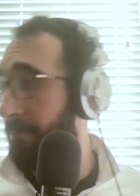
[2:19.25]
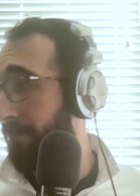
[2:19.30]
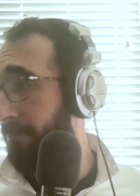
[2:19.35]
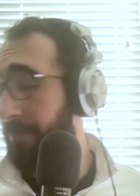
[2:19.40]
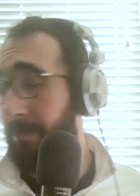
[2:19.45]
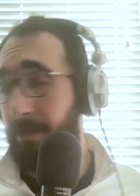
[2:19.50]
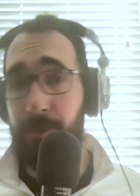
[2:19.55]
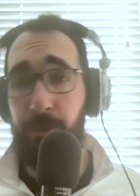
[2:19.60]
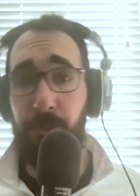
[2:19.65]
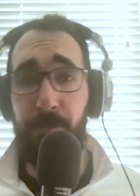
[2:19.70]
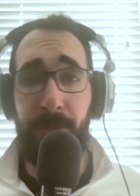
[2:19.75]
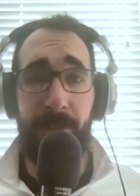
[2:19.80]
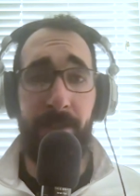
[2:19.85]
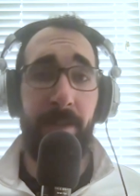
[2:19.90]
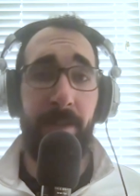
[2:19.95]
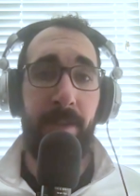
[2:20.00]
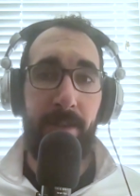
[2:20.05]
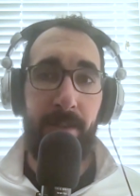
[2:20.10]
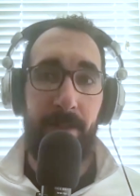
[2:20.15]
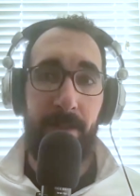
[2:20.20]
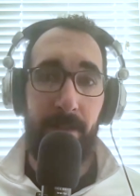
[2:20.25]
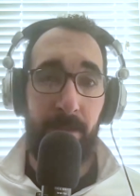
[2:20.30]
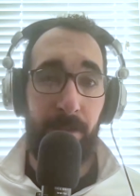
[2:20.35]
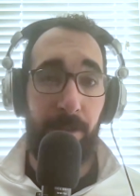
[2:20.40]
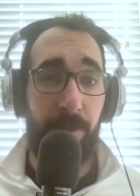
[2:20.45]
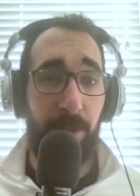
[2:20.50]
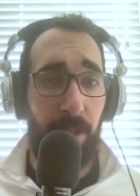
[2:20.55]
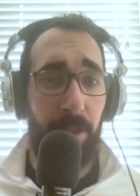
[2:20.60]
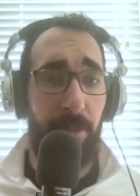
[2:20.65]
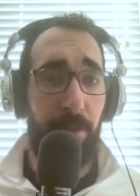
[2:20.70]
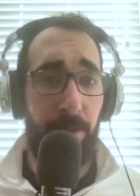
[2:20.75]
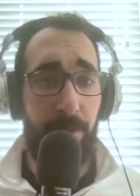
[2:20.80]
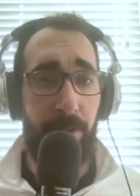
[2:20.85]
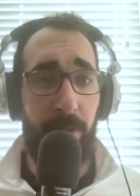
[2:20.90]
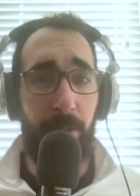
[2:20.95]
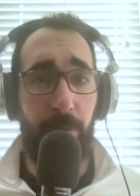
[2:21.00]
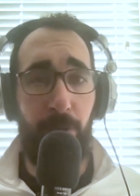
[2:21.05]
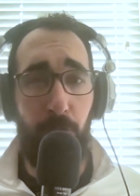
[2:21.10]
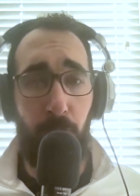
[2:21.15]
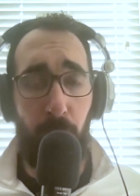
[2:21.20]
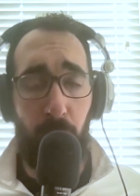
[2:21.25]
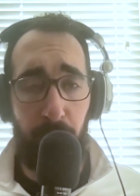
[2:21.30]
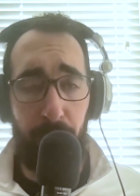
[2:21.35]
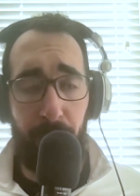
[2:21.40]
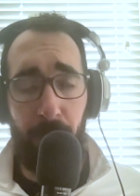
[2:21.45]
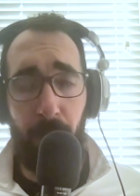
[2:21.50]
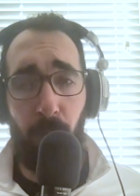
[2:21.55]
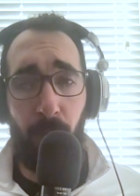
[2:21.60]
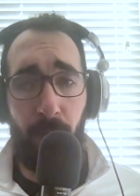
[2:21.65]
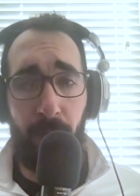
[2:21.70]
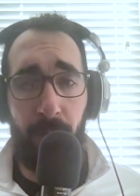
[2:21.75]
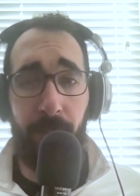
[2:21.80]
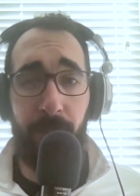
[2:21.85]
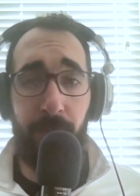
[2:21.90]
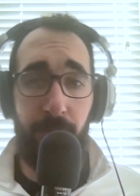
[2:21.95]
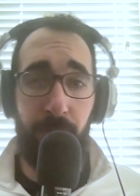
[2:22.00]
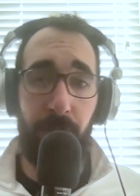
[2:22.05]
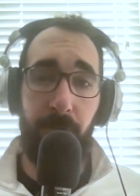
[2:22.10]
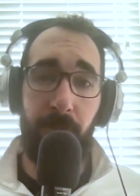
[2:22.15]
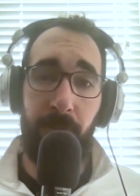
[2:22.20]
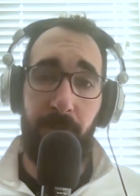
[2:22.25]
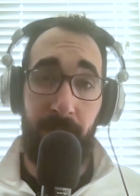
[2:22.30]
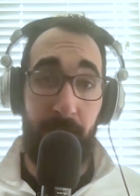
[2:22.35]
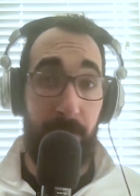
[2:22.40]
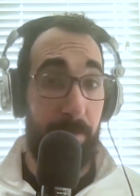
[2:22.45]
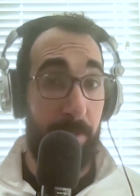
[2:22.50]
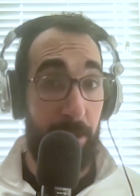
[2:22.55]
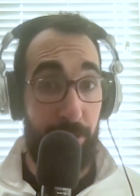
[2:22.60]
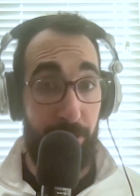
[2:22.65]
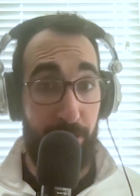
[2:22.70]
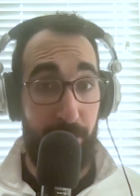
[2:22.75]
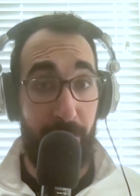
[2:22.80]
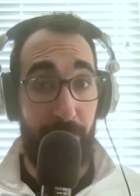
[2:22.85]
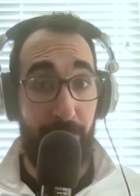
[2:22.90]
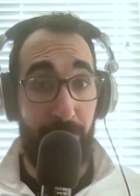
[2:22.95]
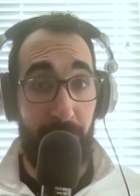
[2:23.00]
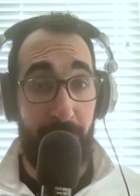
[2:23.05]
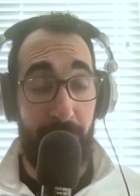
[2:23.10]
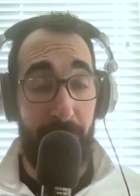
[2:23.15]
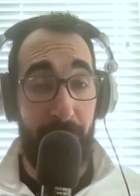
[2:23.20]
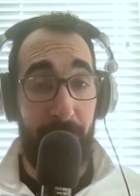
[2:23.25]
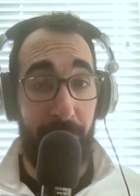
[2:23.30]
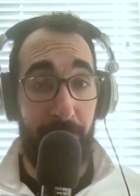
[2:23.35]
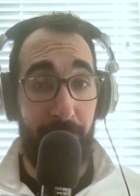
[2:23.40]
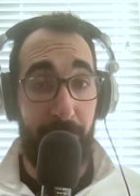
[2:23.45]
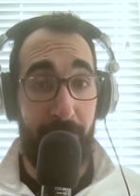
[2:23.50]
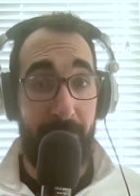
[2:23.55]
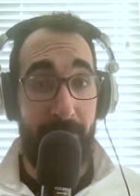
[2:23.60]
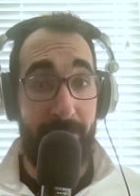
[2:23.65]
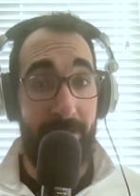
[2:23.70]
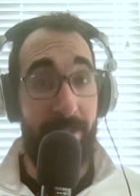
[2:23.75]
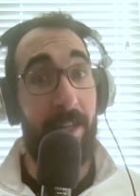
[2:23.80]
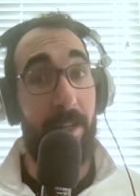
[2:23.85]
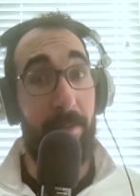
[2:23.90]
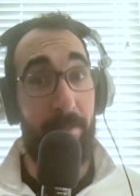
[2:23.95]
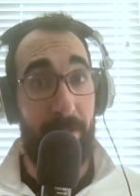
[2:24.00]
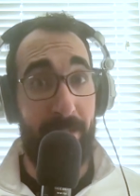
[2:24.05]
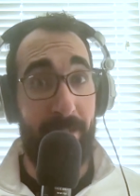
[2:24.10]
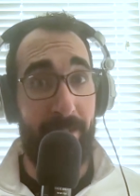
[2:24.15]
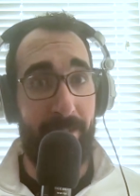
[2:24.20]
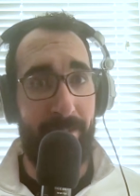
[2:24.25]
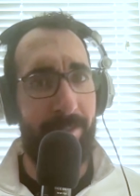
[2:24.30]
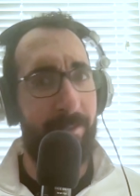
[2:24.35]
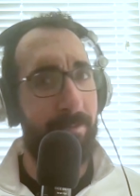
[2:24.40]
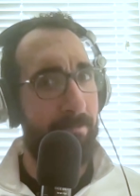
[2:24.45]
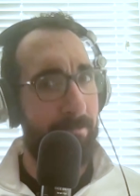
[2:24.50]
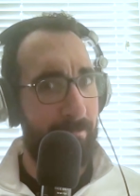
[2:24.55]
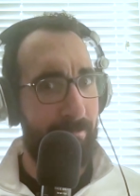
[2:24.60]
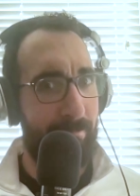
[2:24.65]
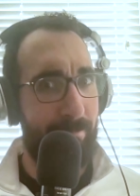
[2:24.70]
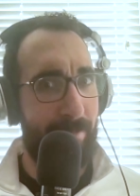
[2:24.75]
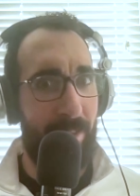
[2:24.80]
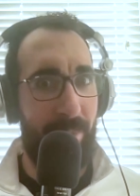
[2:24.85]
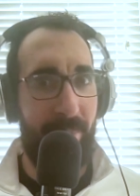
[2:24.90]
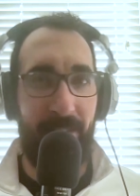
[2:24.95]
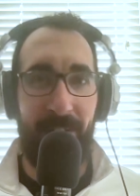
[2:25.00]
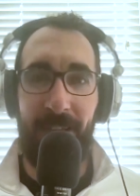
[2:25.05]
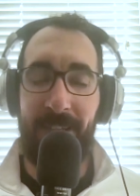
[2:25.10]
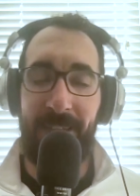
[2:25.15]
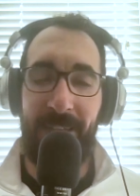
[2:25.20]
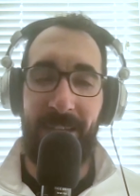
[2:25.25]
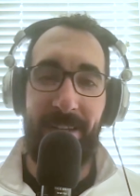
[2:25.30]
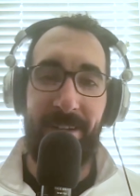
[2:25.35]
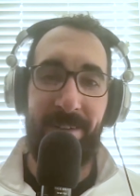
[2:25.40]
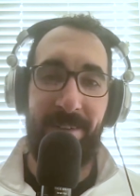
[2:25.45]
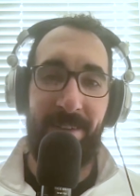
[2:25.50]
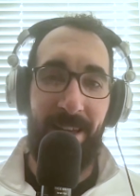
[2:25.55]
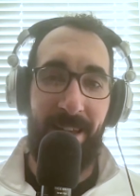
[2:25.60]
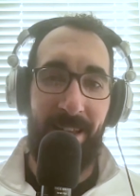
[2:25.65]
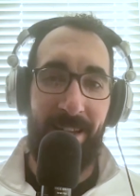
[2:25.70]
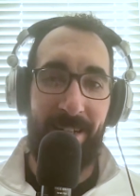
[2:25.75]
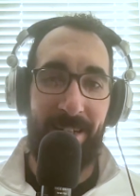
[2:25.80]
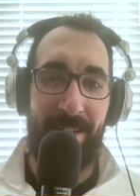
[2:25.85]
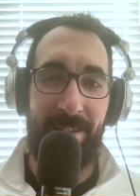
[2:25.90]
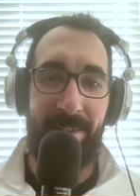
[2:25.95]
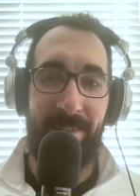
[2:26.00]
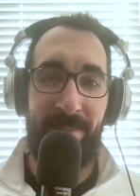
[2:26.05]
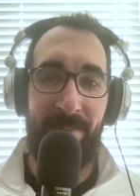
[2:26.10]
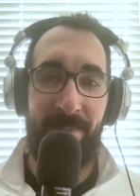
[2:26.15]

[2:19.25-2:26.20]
Excuse me. There's other things you want to be aware of too. And I'm going to try sharing my screen today because I think I can. Hang on.